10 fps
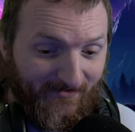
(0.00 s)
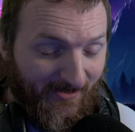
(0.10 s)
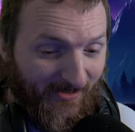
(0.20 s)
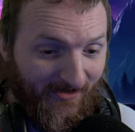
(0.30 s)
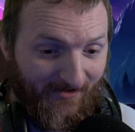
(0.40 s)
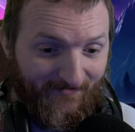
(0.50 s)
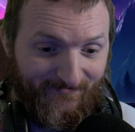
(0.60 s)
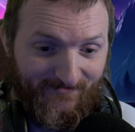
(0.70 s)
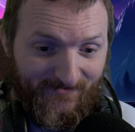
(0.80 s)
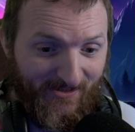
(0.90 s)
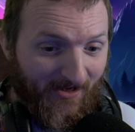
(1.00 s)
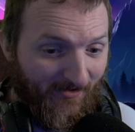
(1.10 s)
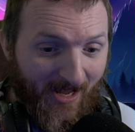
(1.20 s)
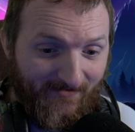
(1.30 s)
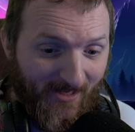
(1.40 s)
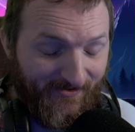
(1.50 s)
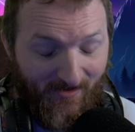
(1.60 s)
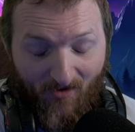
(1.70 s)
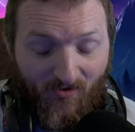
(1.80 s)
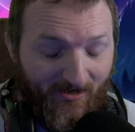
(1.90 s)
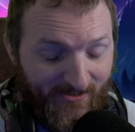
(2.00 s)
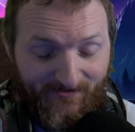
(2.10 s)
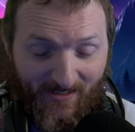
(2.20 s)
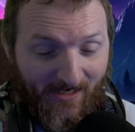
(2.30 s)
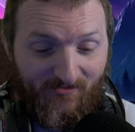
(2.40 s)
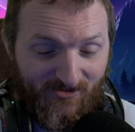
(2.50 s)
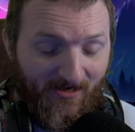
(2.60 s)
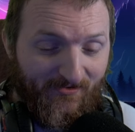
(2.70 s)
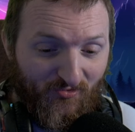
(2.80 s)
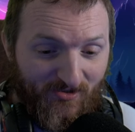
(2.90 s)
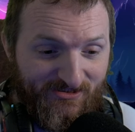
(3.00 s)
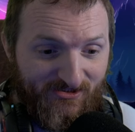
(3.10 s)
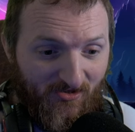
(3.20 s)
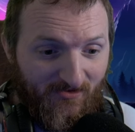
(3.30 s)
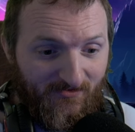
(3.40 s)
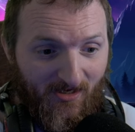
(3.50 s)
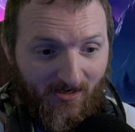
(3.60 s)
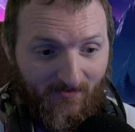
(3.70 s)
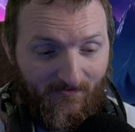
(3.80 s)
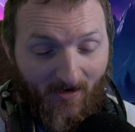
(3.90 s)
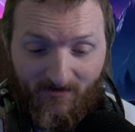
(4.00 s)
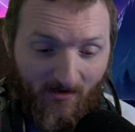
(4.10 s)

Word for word: Uh, you know, I, I, I really did think I was gonna have to restart. Um, but